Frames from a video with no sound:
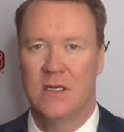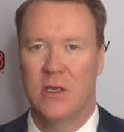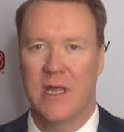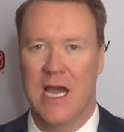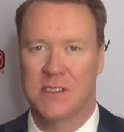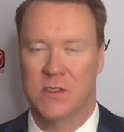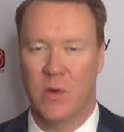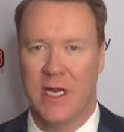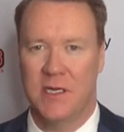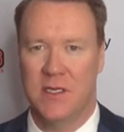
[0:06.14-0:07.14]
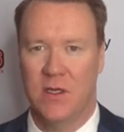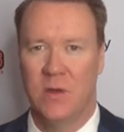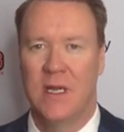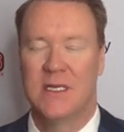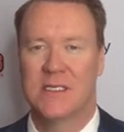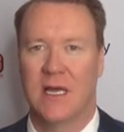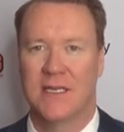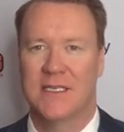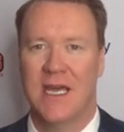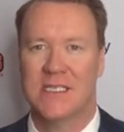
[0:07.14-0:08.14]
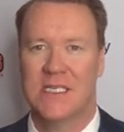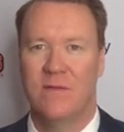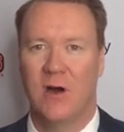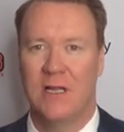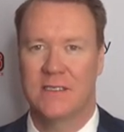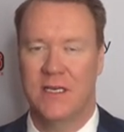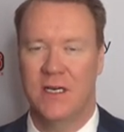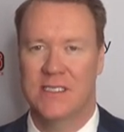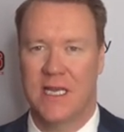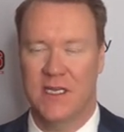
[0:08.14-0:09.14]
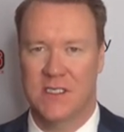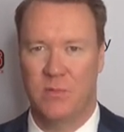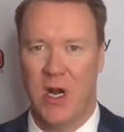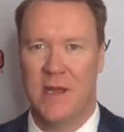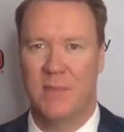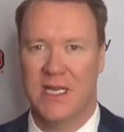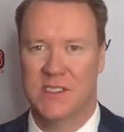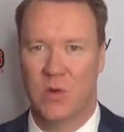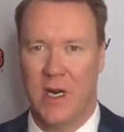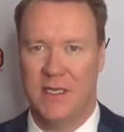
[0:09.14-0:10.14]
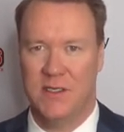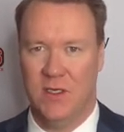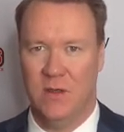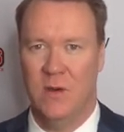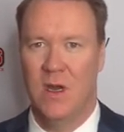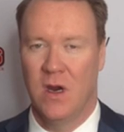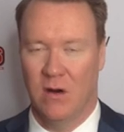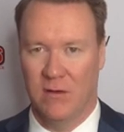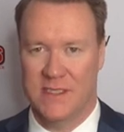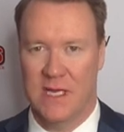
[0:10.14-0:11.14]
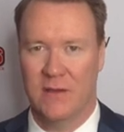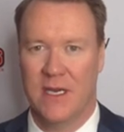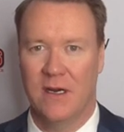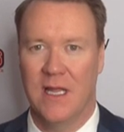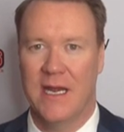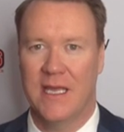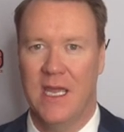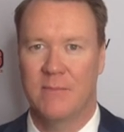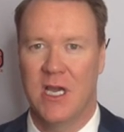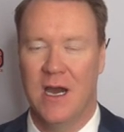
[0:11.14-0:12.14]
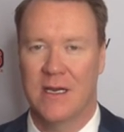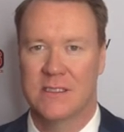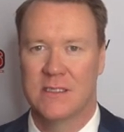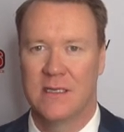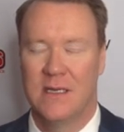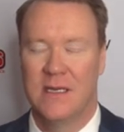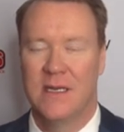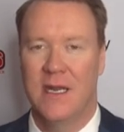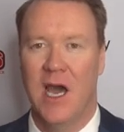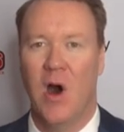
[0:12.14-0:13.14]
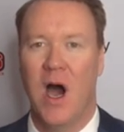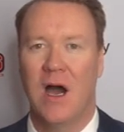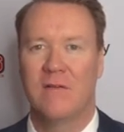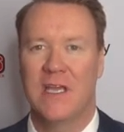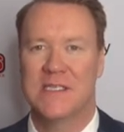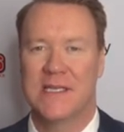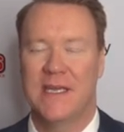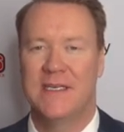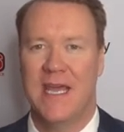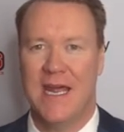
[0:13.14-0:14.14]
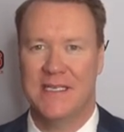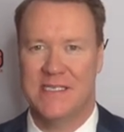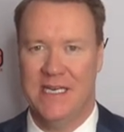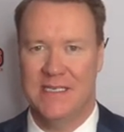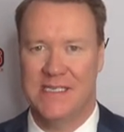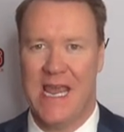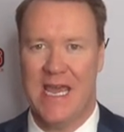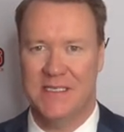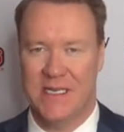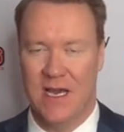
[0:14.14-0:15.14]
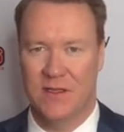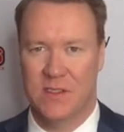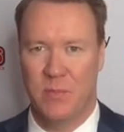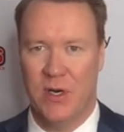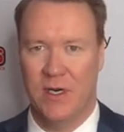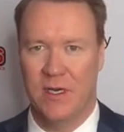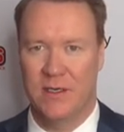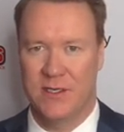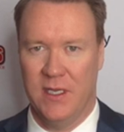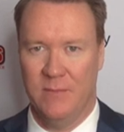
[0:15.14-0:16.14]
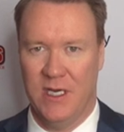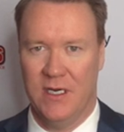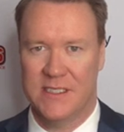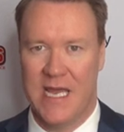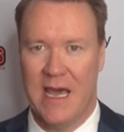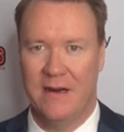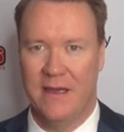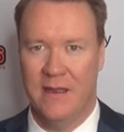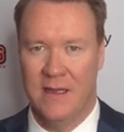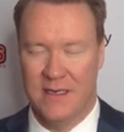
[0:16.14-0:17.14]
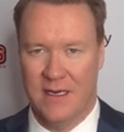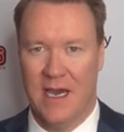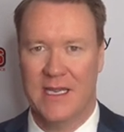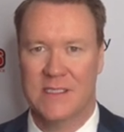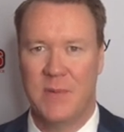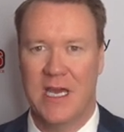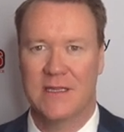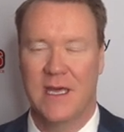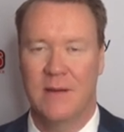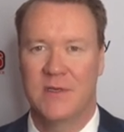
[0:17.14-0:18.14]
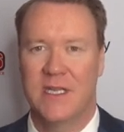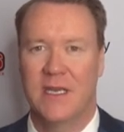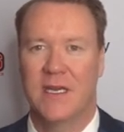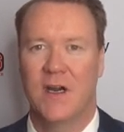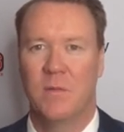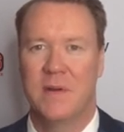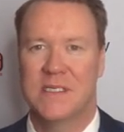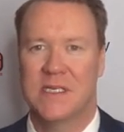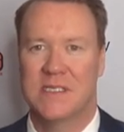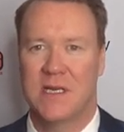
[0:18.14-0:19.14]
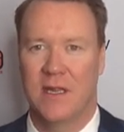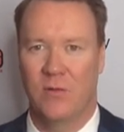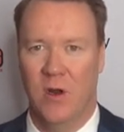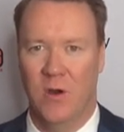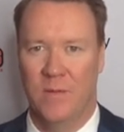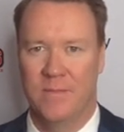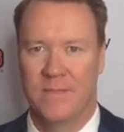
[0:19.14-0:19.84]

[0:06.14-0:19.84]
2022. It's on the Tennessee Volunteers against spread minus 22 over the South Carolina Gamecocks. Now, obviously, Tennessee is hands down the superior team here Saturday. I expect them to take care of business on the road.